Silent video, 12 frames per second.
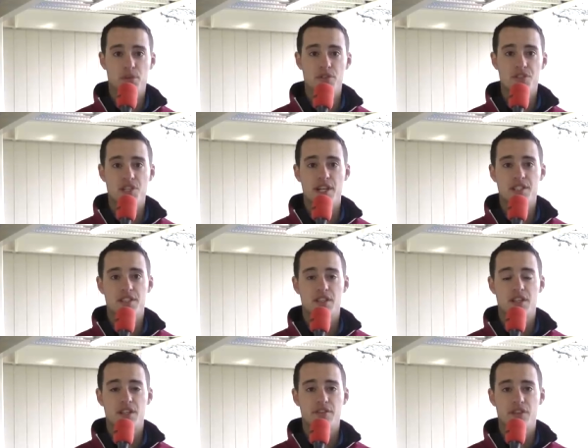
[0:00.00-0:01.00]
on test, and I
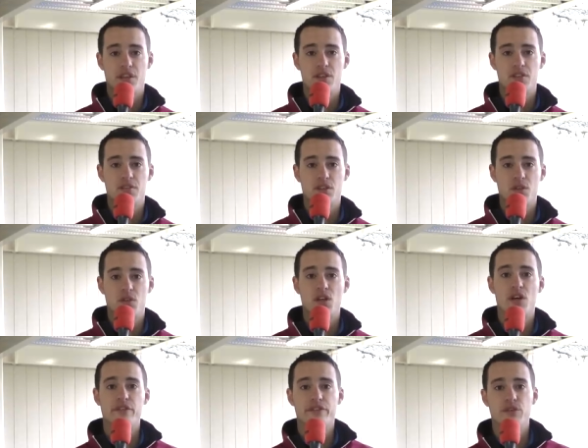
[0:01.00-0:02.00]
think for those of you who
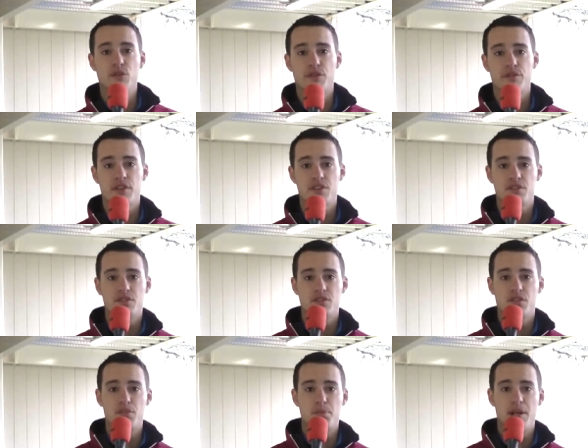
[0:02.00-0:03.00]
can't afford
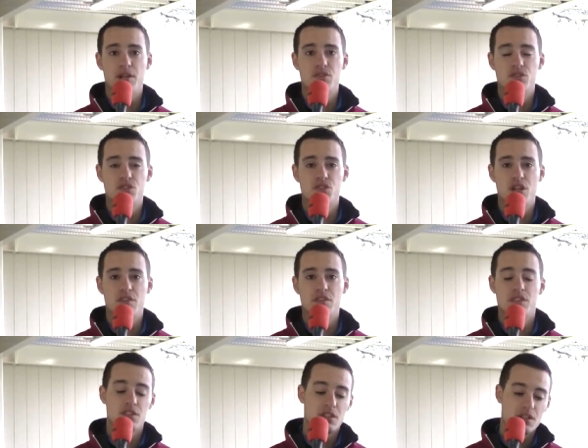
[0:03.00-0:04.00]
£350 on a driver,
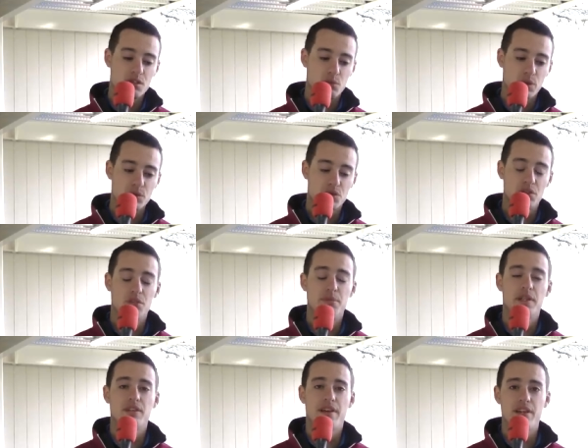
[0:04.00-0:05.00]
this, this Wilson would
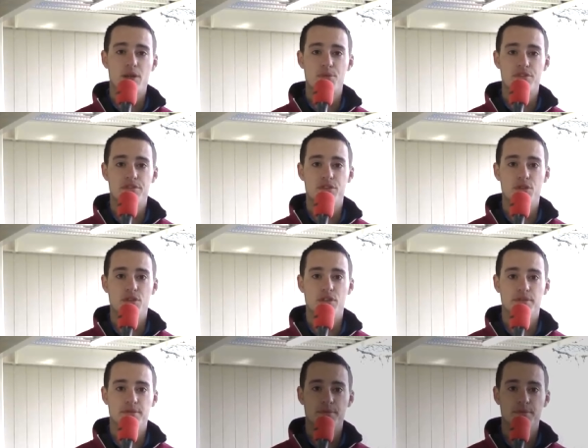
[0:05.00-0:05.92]
be a great option for you.